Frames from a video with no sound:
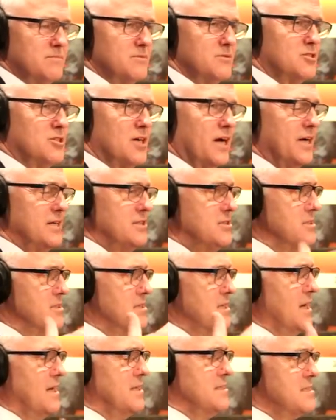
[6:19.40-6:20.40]
changes
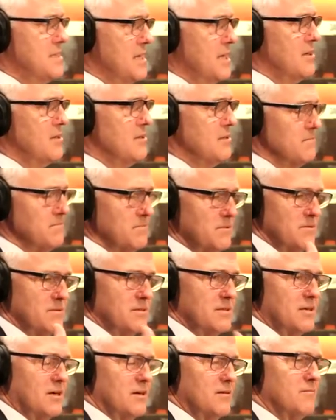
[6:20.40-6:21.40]
that unsettle,
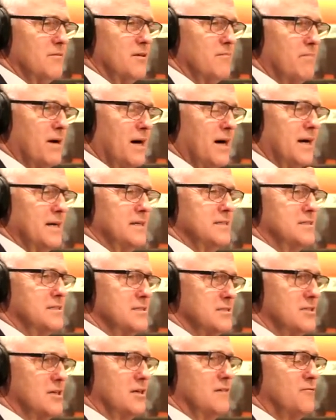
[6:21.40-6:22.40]
the markets
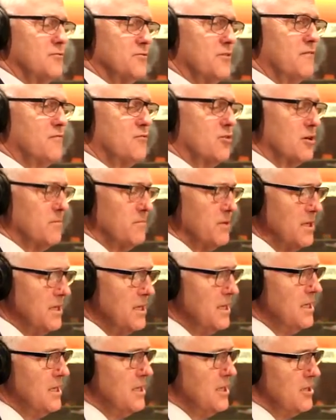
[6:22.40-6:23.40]
and so forth. They've got to be,
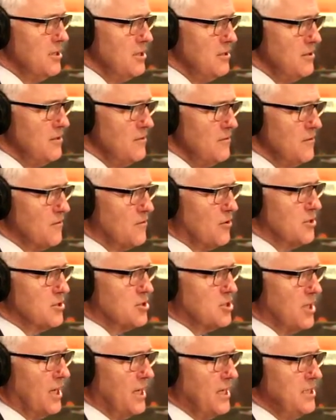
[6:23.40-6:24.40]

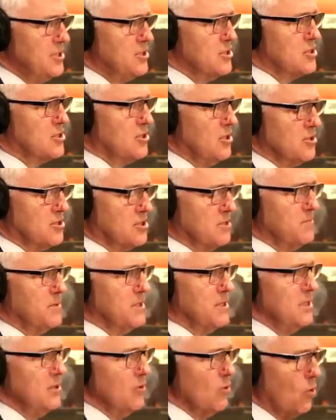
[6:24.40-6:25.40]
change has got to
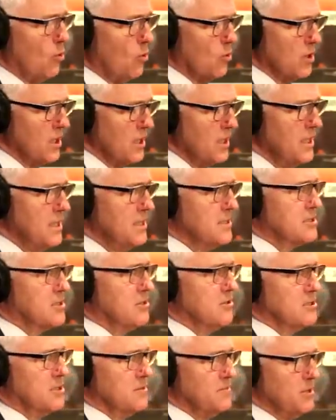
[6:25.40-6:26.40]
be orderly. It's
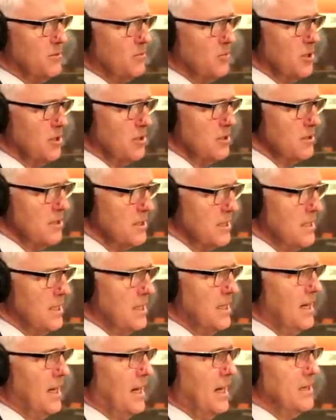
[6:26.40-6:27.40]
got to be well
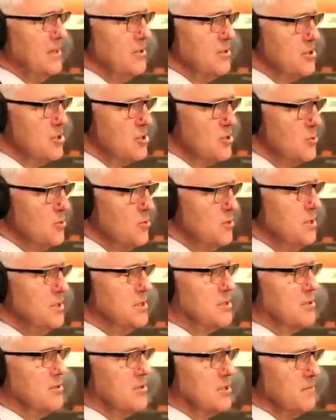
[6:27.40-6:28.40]
understood.
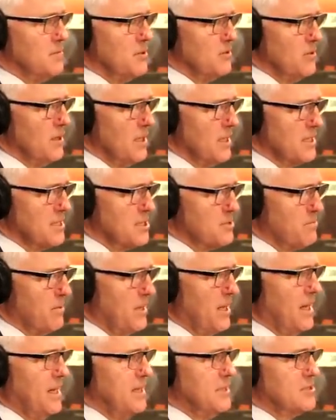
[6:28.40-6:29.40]
It's got to be well
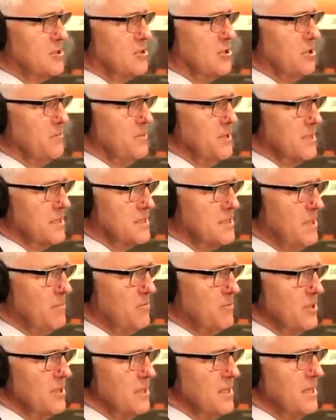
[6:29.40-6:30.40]
explained. It's got to be accepted.